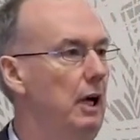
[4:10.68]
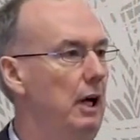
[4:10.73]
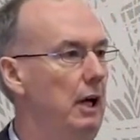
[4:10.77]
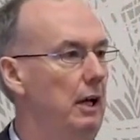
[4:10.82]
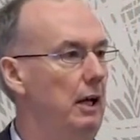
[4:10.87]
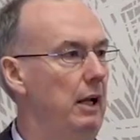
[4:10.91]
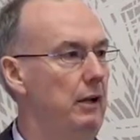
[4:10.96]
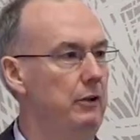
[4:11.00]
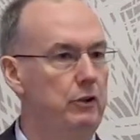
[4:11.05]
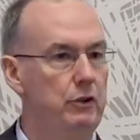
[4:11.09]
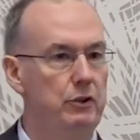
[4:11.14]

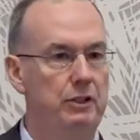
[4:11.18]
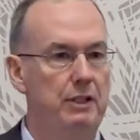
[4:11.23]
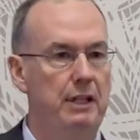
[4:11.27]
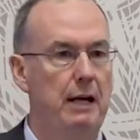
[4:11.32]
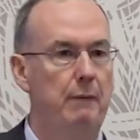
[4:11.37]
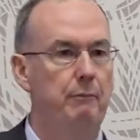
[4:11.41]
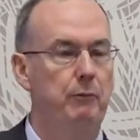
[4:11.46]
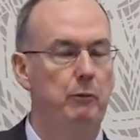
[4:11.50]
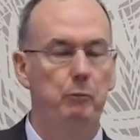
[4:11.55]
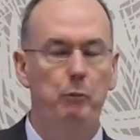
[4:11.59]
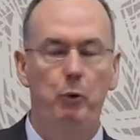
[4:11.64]
and just
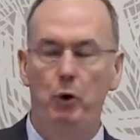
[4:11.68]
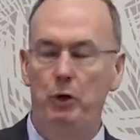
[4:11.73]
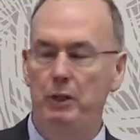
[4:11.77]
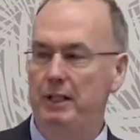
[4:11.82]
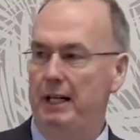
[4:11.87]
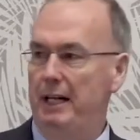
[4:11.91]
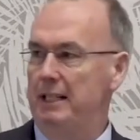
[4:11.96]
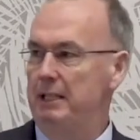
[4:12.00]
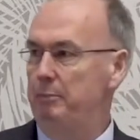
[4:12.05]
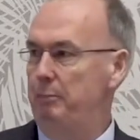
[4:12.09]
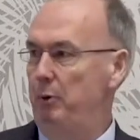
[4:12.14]
get from
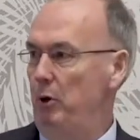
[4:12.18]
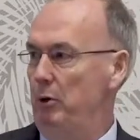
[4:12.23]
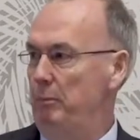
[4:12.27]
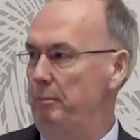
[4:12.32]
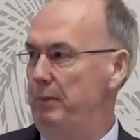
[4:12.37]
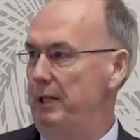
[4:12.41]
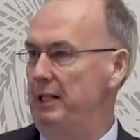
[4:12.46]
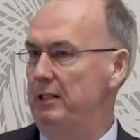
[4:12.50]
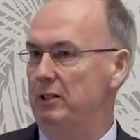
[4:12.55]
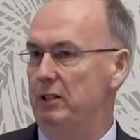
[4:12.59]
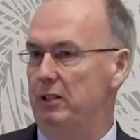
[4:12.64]
point A to
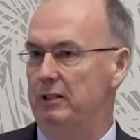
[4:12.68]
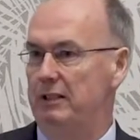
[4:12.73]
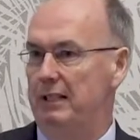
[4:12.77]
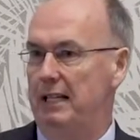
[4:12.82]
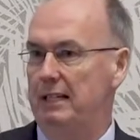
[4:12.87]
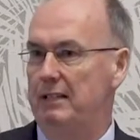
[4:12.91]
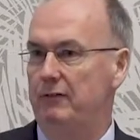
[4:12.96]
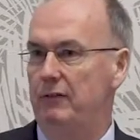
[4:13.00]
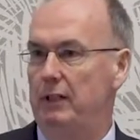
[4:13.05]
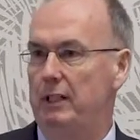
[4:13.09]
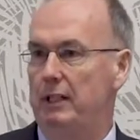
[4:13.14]
point B
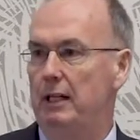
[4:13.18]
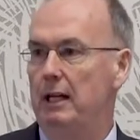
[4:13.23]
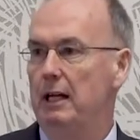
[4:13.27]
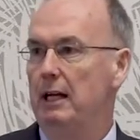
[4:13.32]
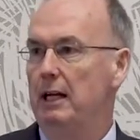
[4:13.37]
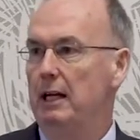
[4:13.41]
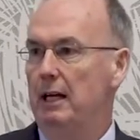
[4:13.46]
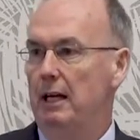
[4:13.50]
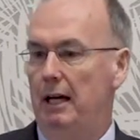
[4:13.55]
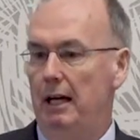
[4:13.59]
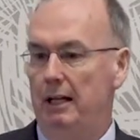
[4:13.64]
successfully
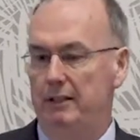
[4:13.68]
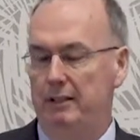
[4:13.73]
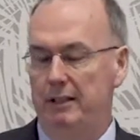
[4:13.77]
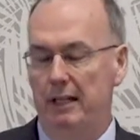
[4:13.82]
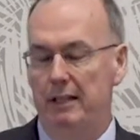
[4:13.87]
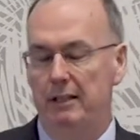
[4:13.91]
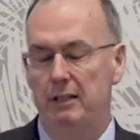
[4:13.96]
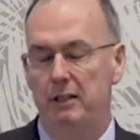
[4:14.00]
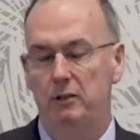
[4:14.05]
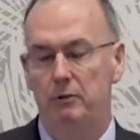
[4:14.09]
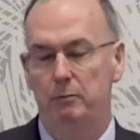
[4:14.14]
and
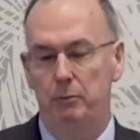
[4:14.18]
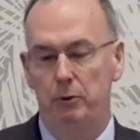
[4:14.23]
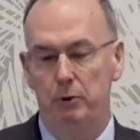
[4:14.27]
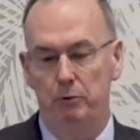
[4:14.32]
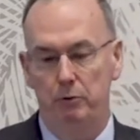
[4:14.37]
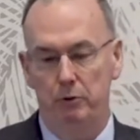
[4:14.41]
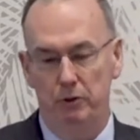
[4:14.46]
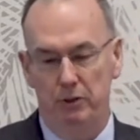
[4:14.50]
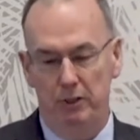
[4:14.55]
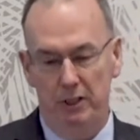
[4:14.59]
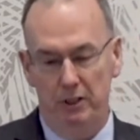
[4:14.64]
then
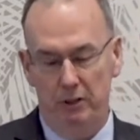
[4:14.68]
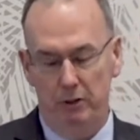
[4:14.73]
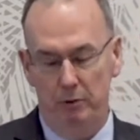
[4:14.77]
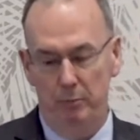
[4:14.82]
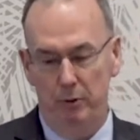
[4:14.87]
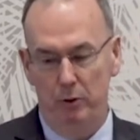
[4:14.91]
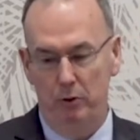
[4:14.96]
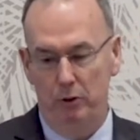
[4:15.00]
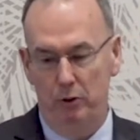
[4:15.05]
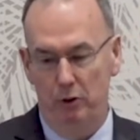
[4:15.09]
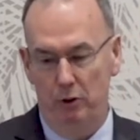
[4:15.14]

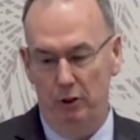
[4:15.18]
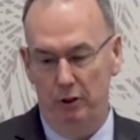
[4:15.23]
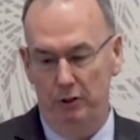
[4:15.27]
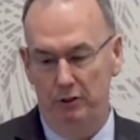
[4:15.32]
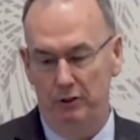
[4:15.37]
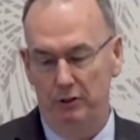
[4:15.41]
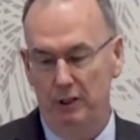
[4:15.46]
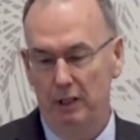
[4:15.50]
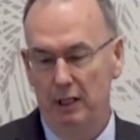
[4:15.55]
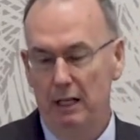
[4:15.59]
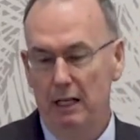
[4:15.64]
distribute
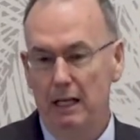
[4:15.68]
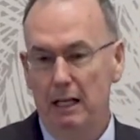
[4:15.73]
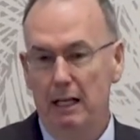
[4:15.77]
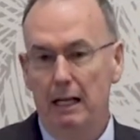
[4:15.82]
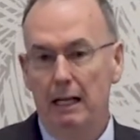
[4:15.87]
goods?